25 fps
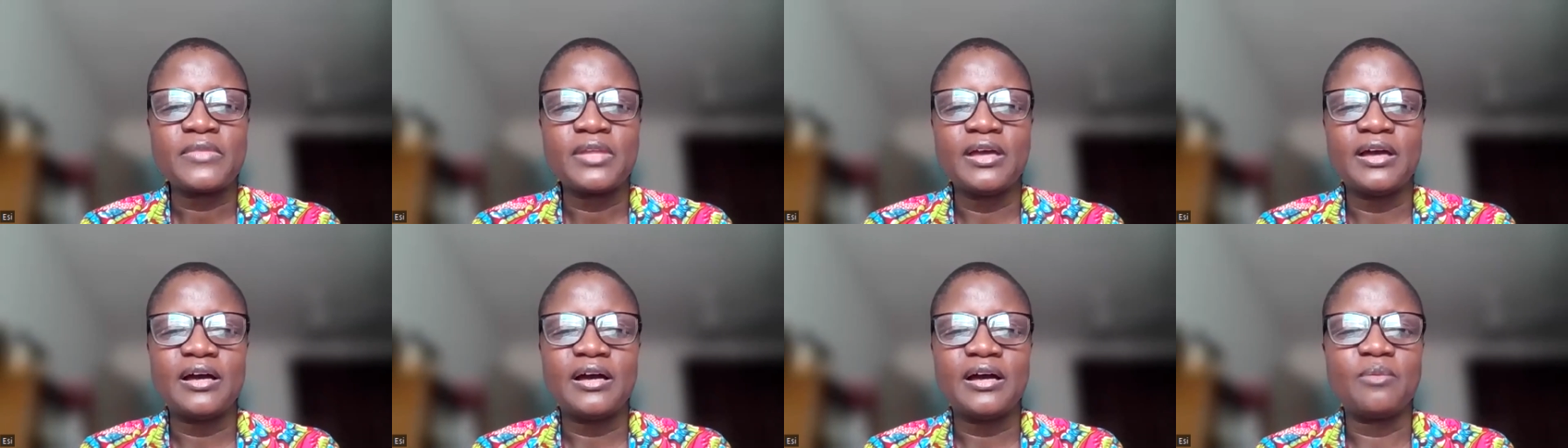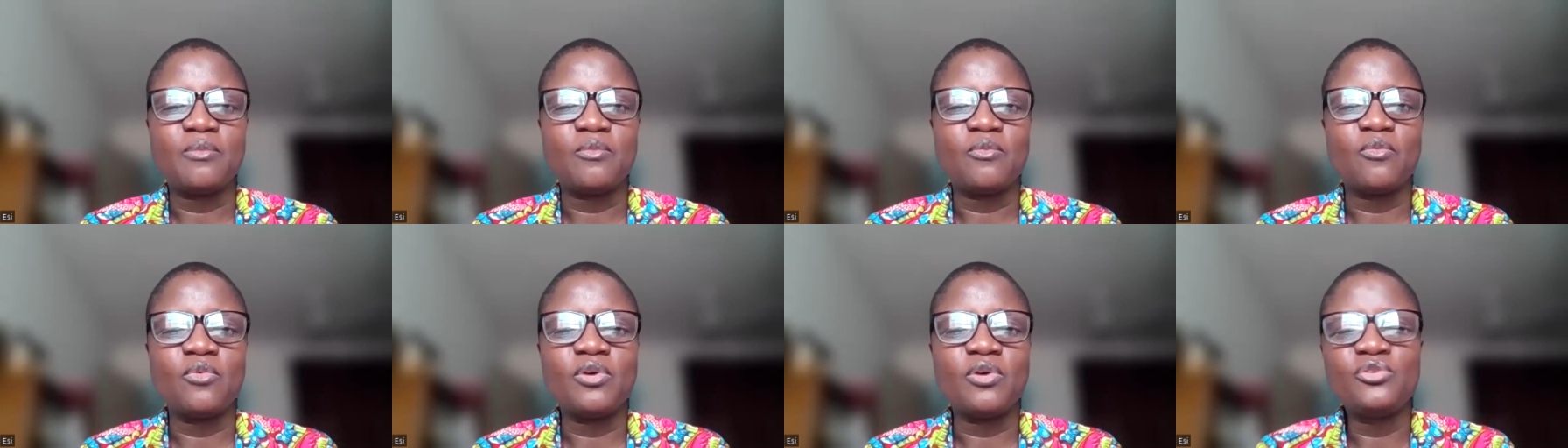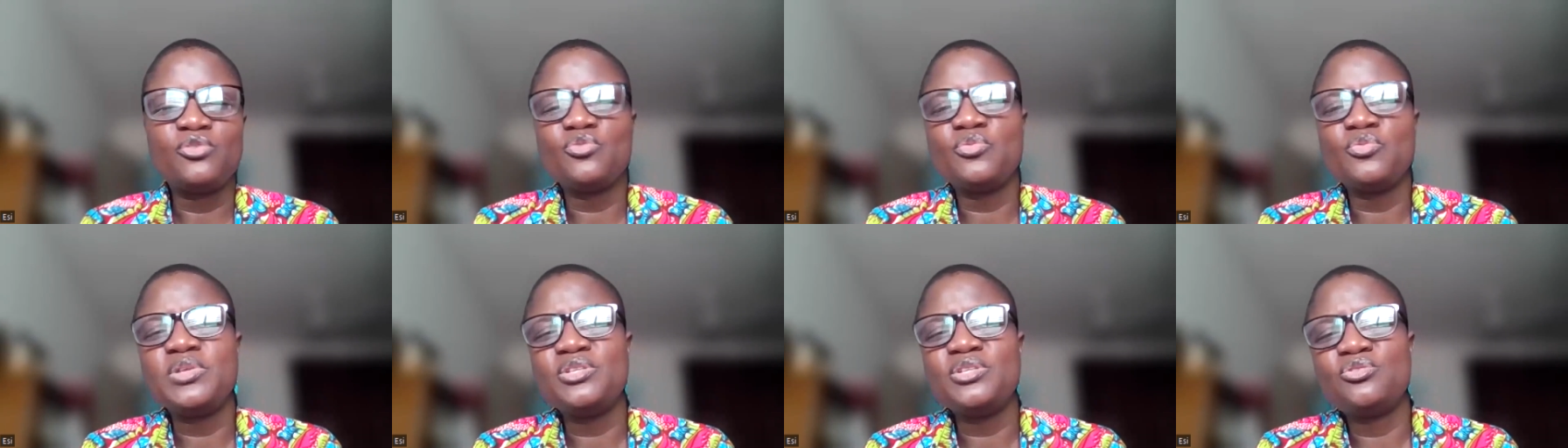Um, what
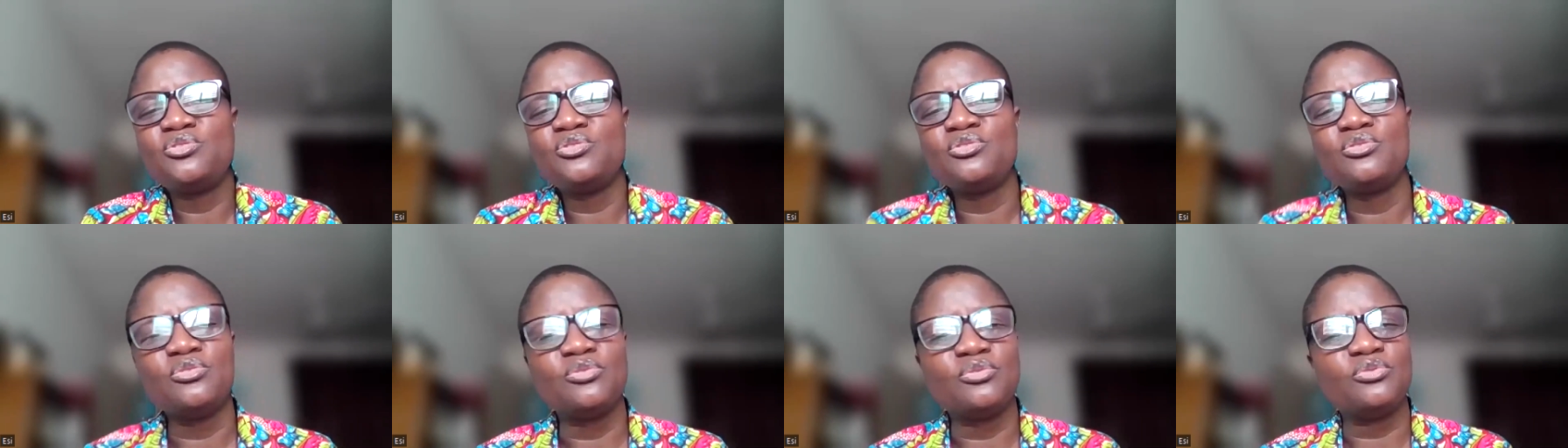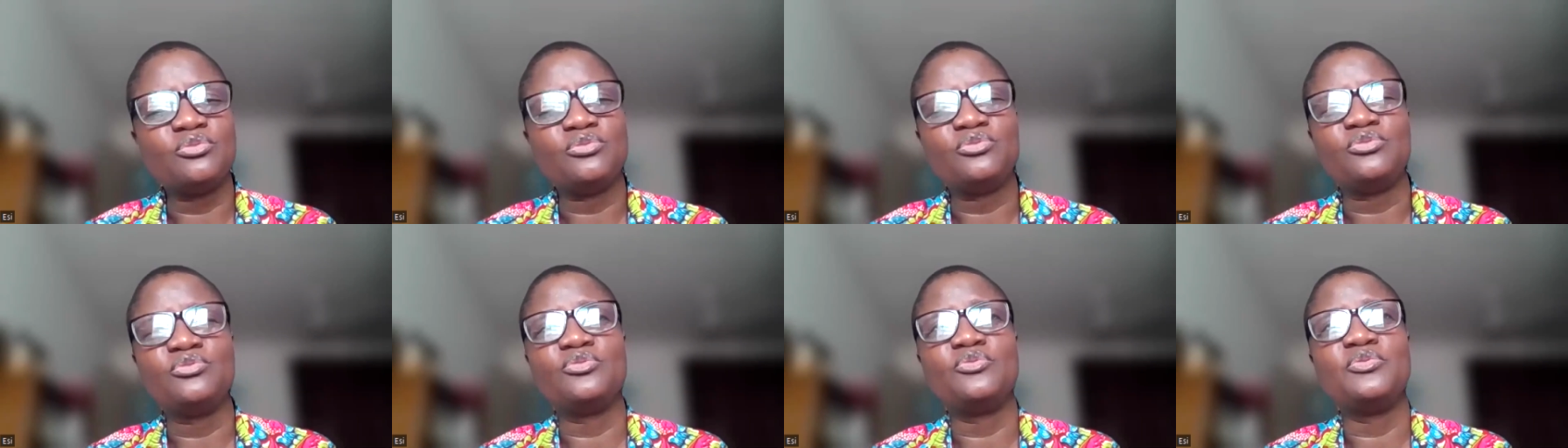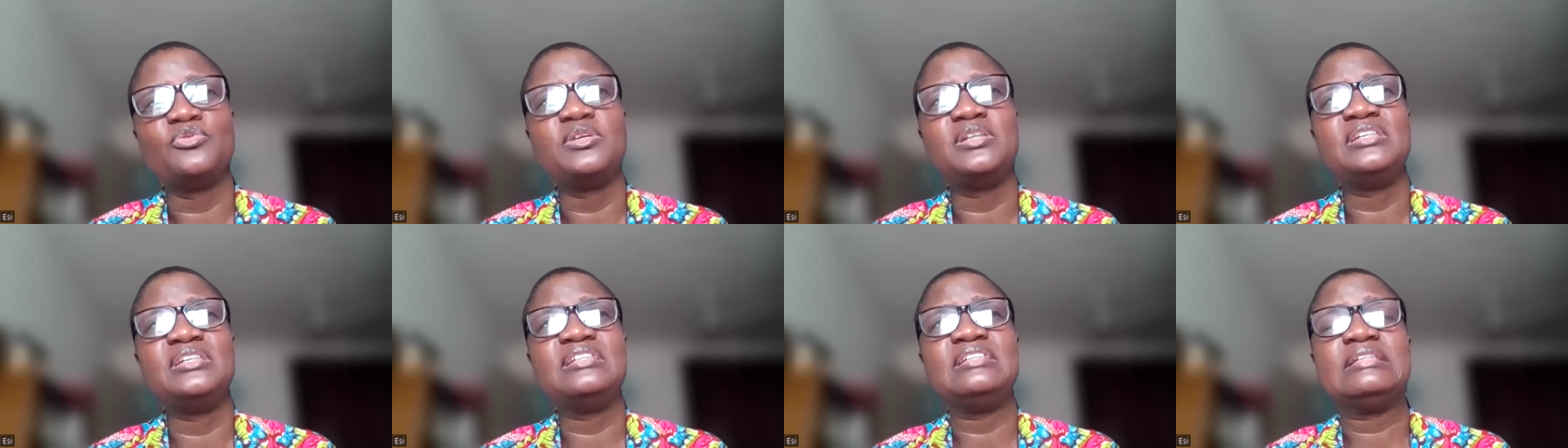do hmm. we do? Do
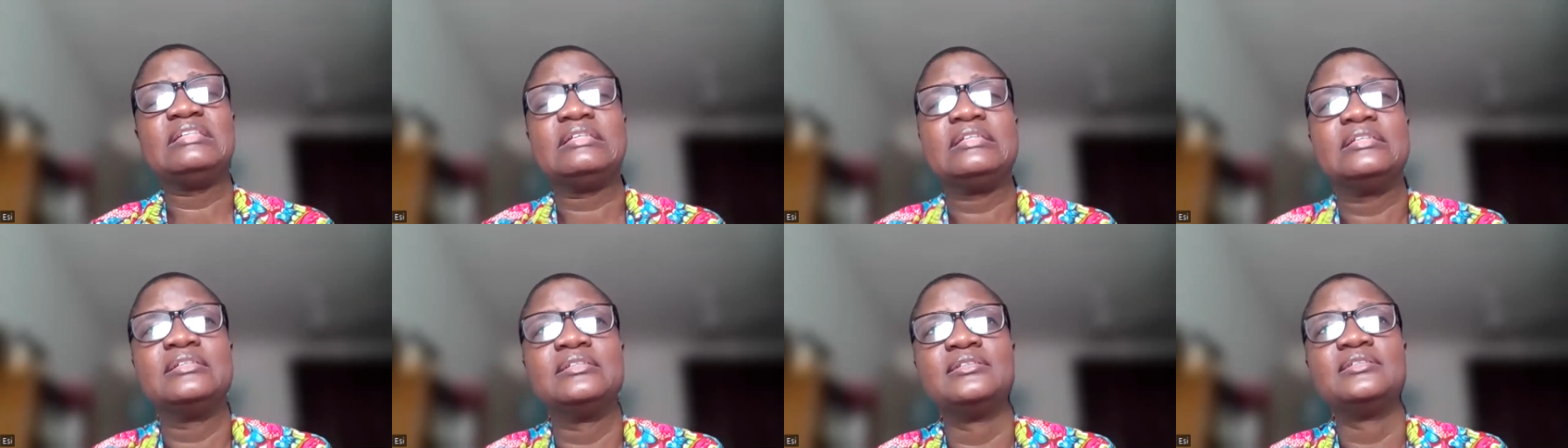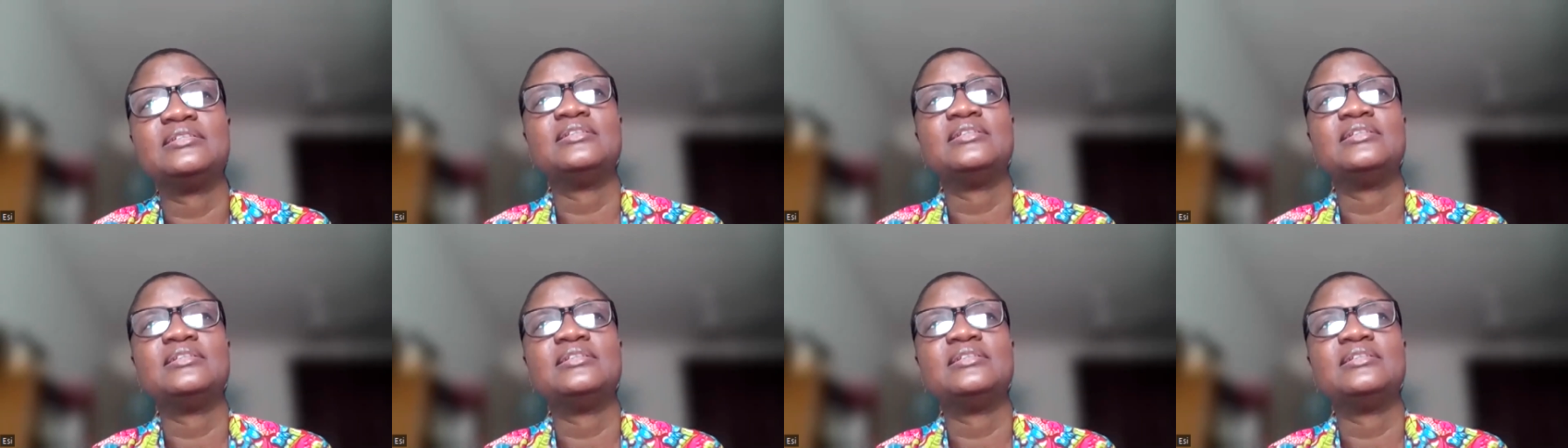we